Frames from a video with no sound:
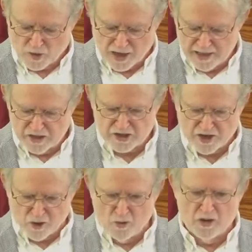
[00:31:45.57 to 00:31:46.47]
Right?
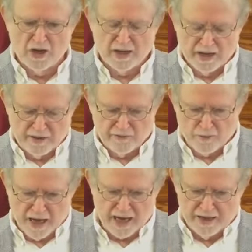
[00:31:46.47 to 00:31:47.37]
So if
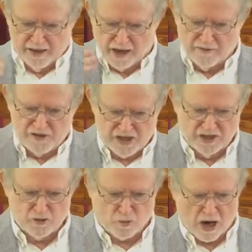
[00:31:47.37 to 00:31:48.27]
a man loves
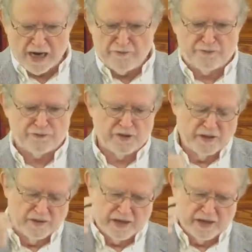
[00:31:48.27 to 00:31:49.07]
his wife,